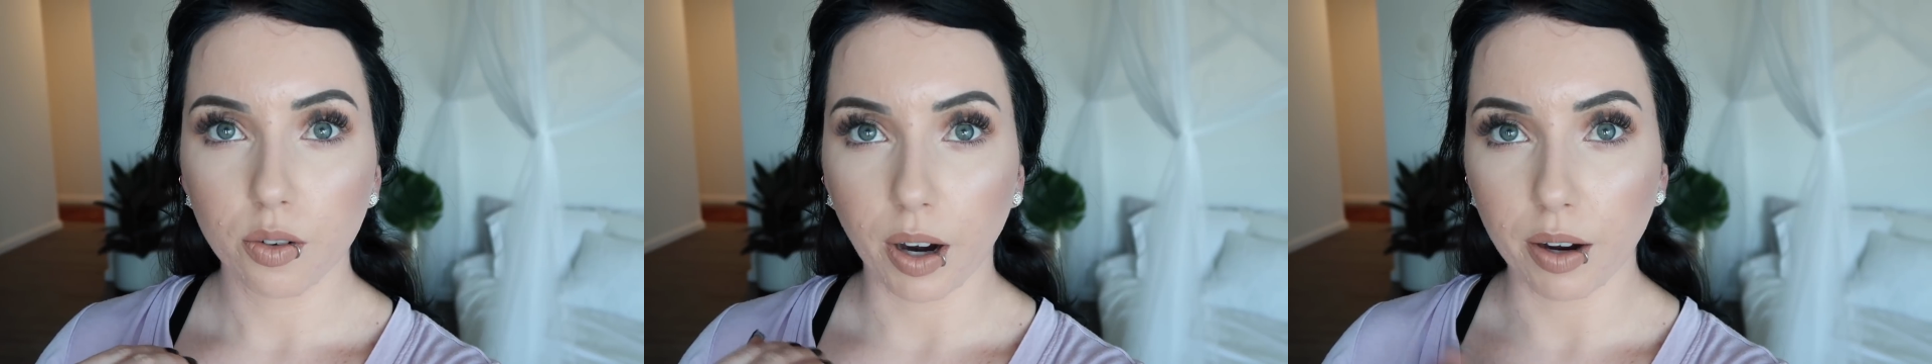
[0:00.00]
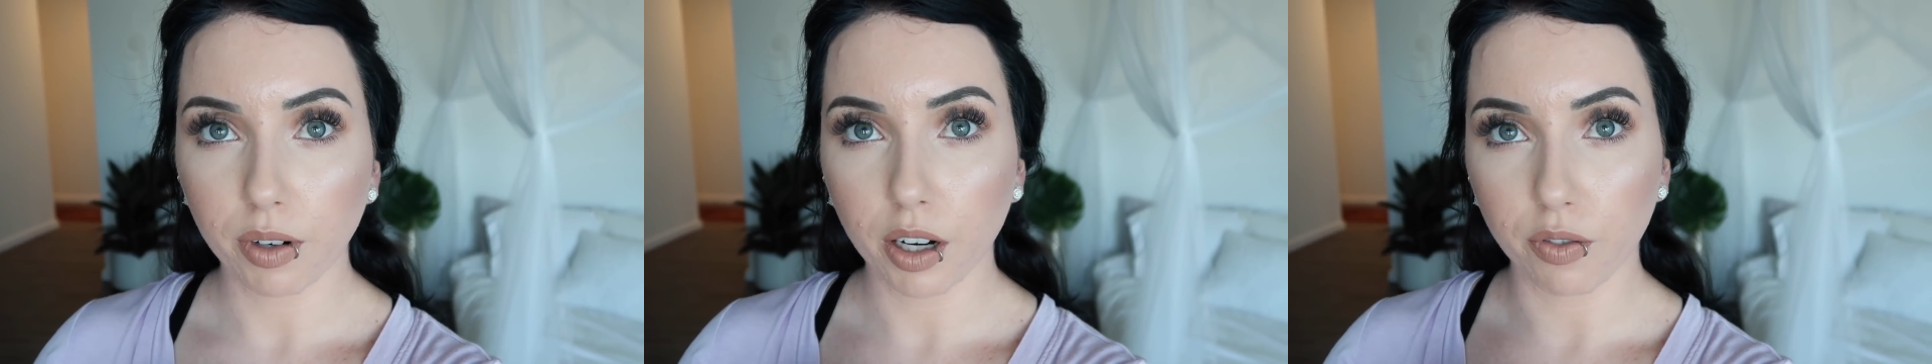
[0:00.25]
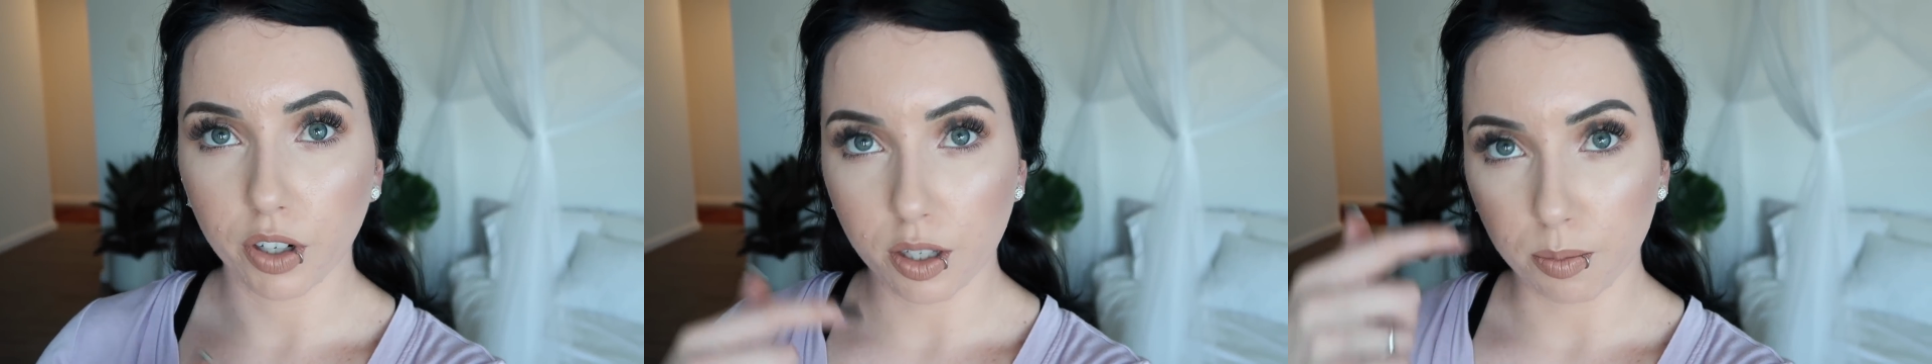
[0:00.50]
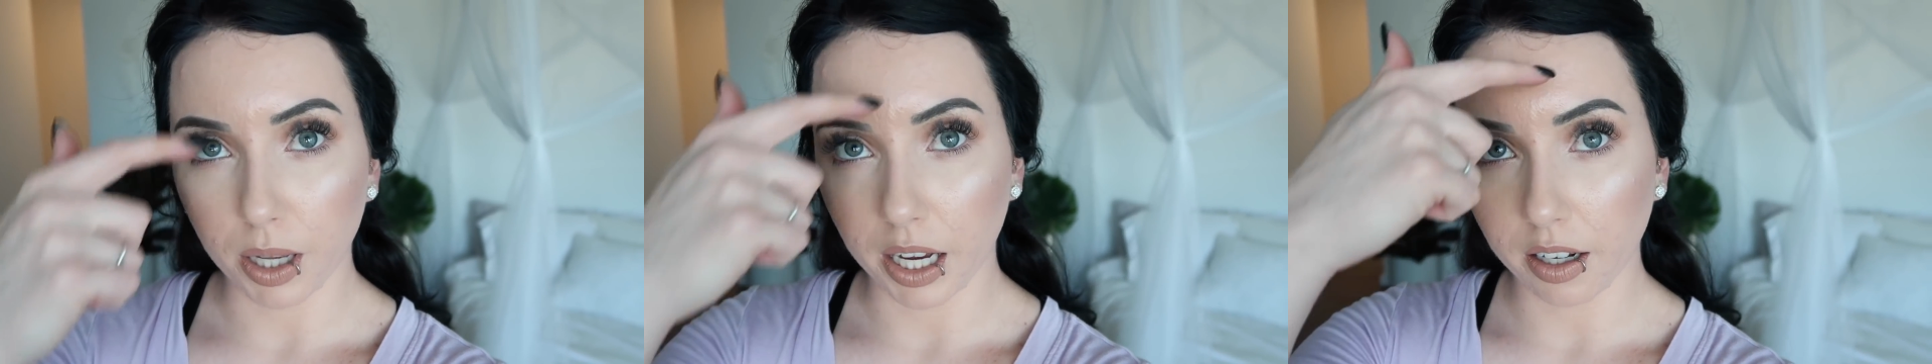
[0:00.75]
right when I
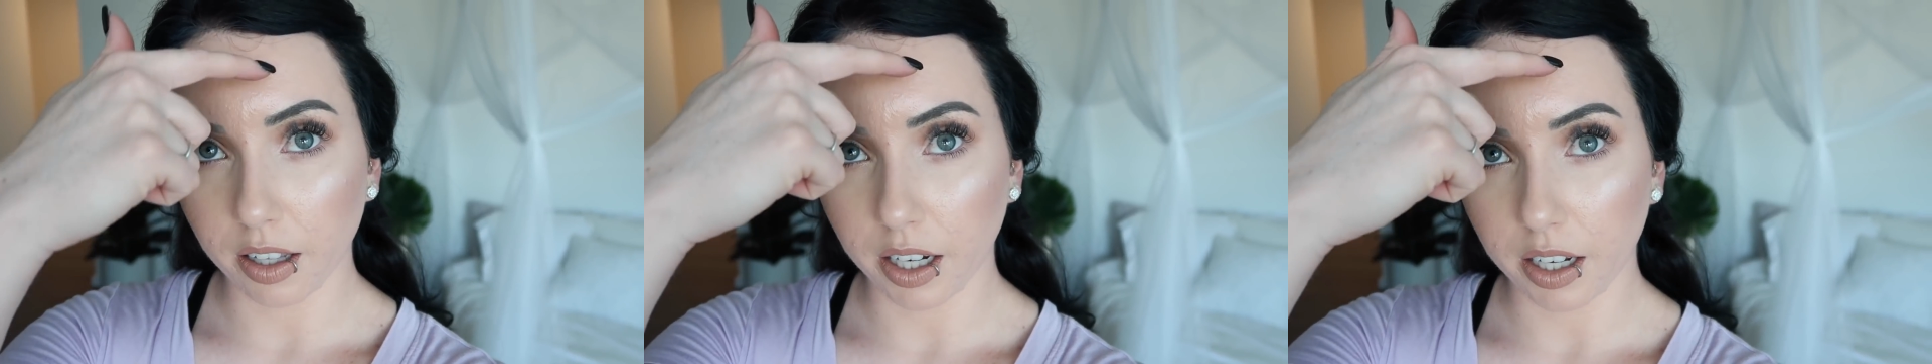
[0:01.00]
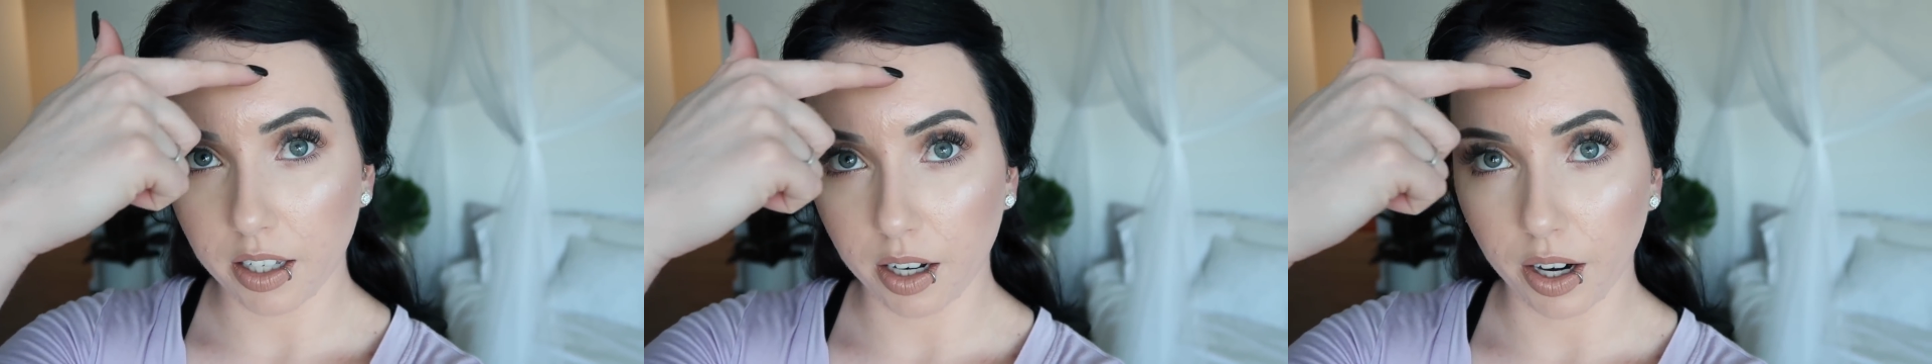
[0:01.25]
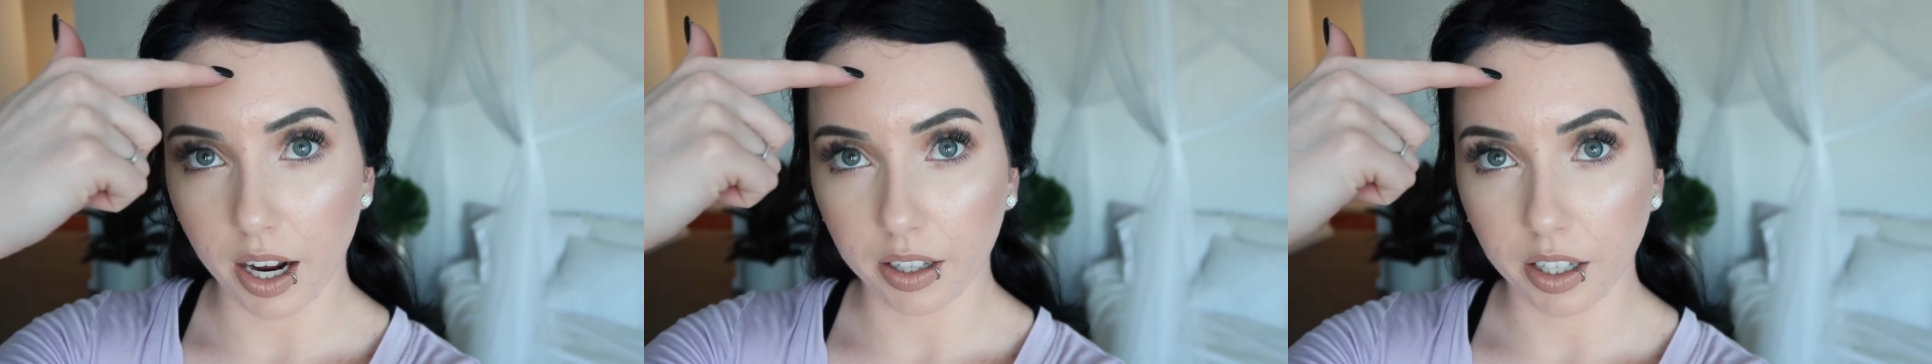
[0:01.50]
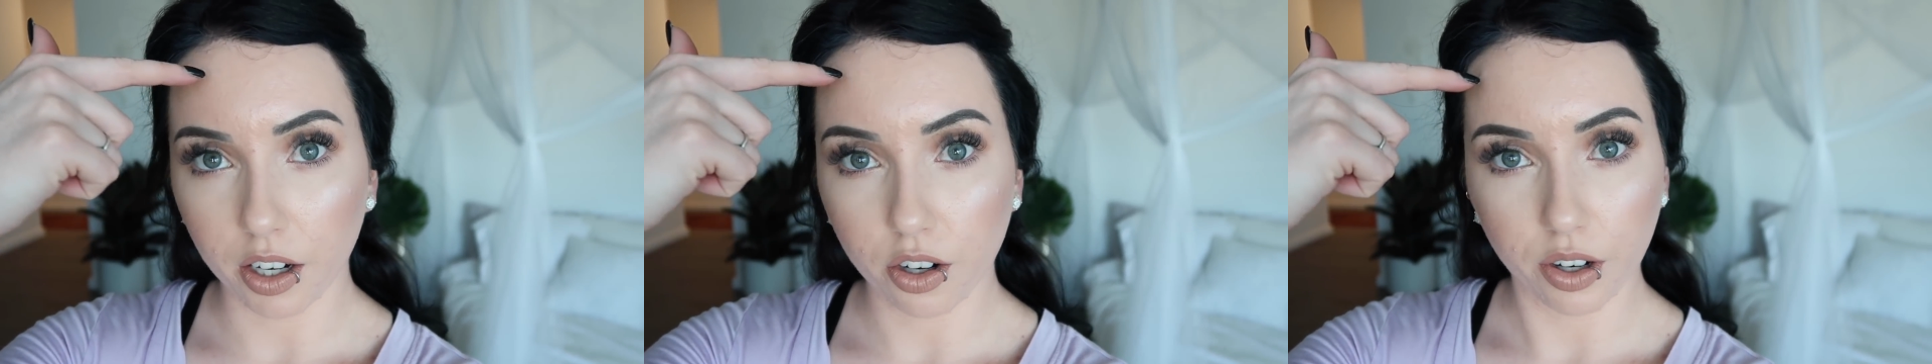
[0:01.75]
first applied it, like I said, I
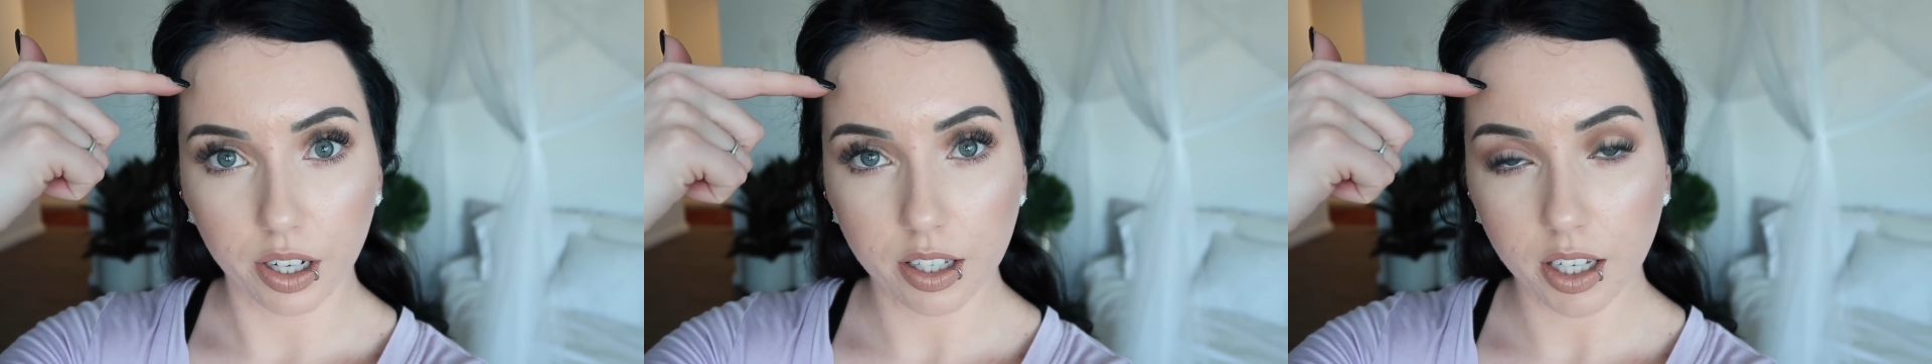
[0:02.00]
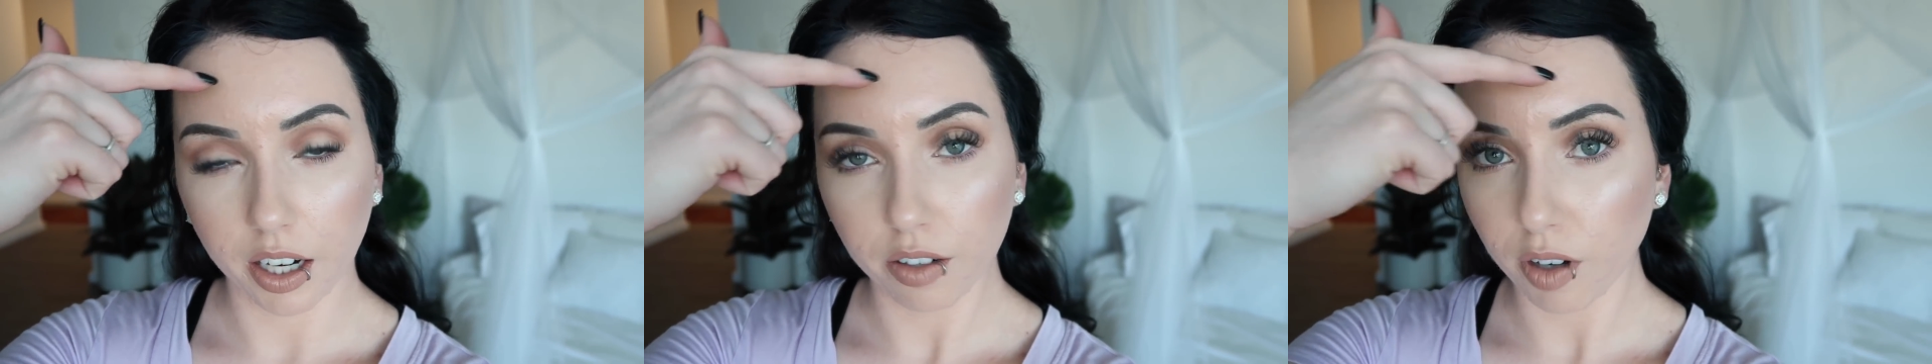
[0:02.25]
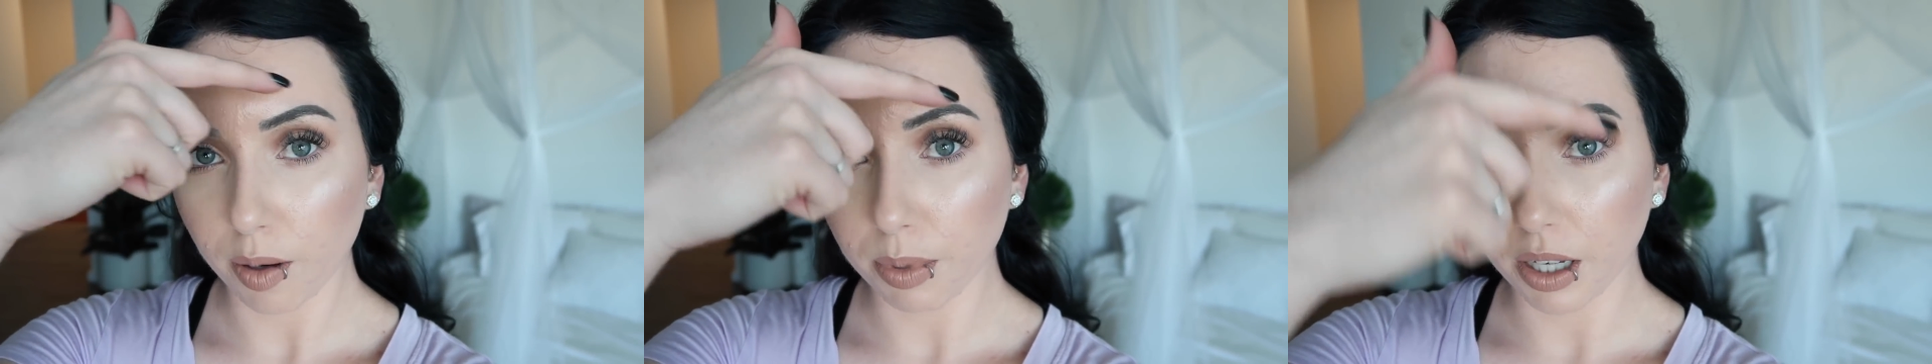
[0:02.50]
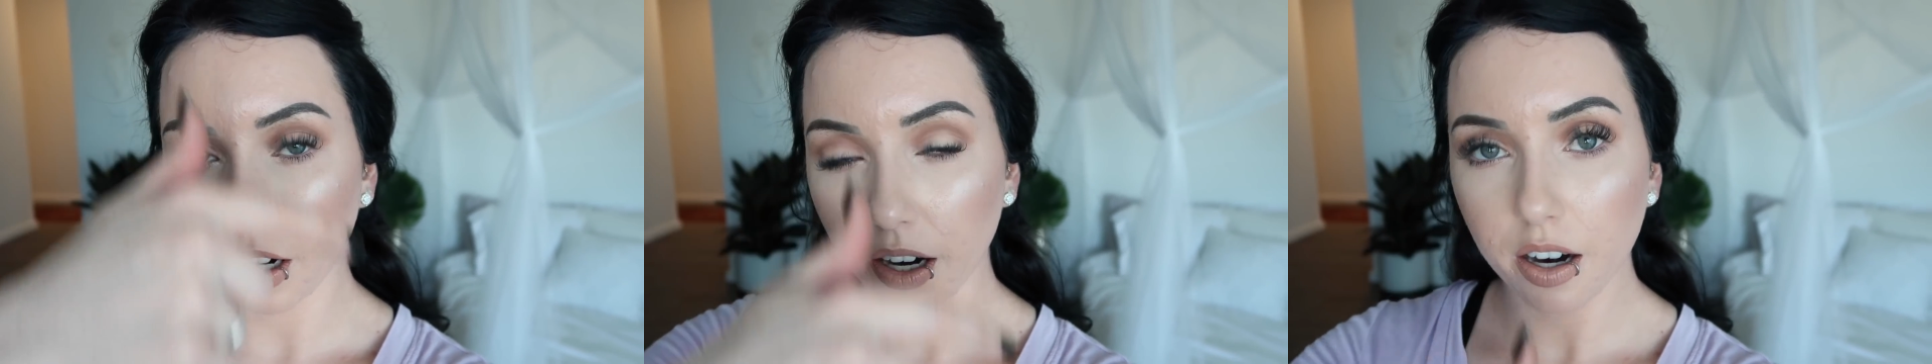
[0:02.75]
had that crease kind of
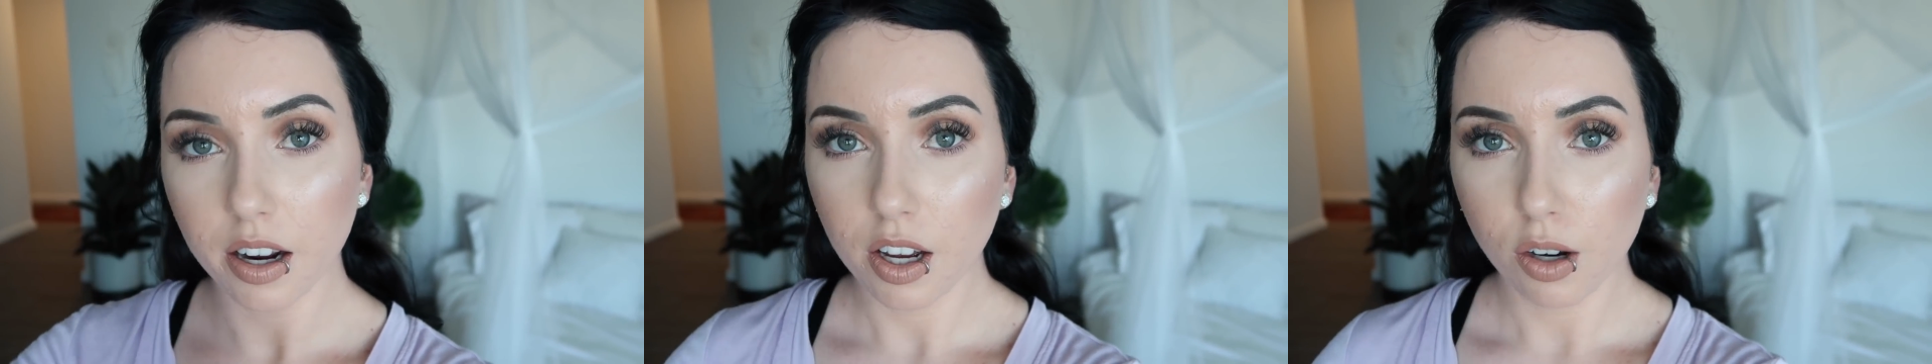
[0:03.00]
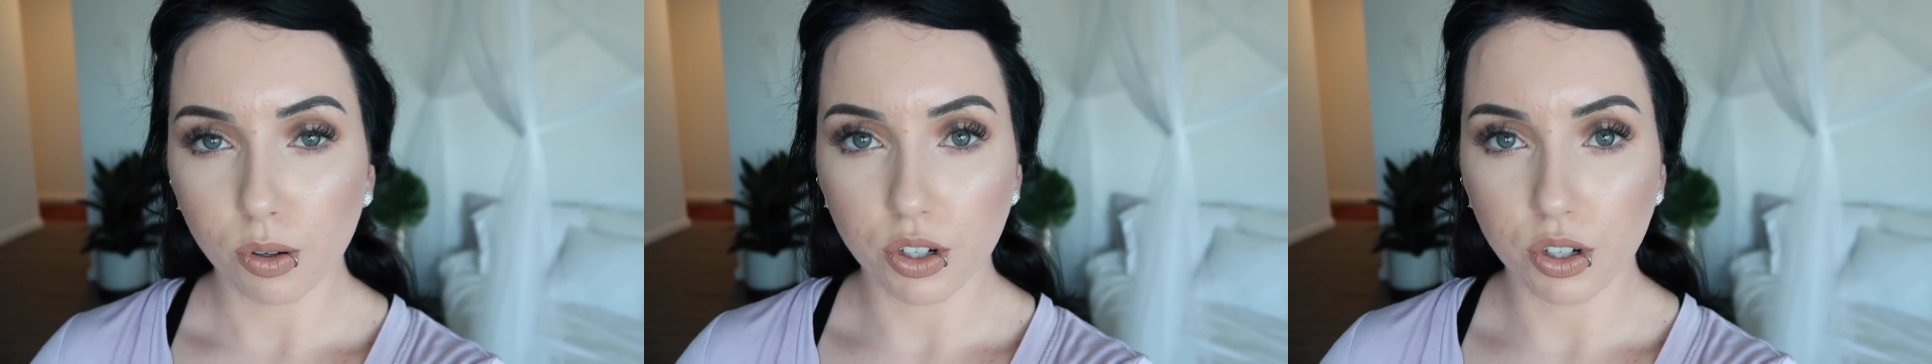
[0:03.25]
up here,